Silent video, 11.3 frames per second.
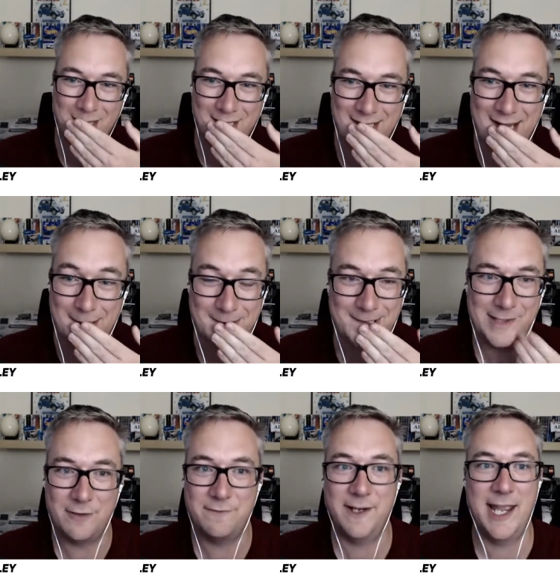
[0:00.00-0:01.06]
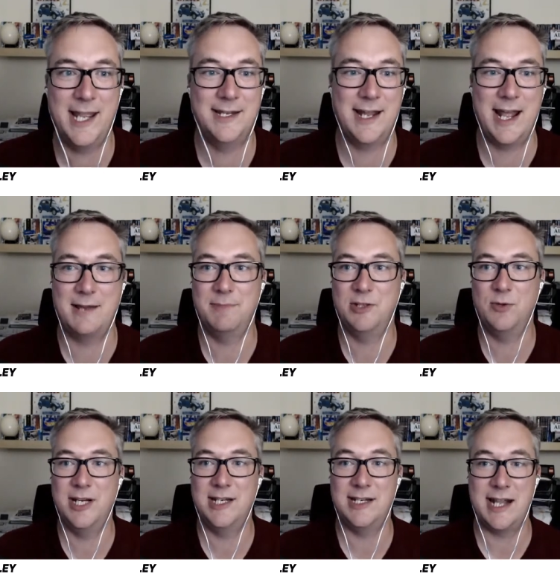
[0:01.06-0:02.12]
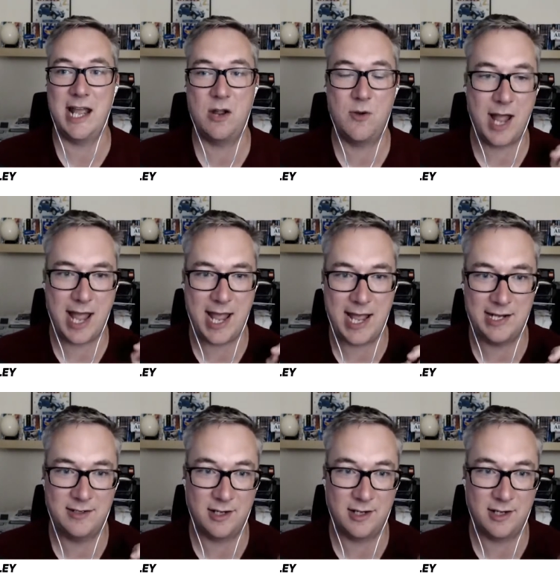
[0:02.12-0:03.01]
Yeah, don't forget that between now and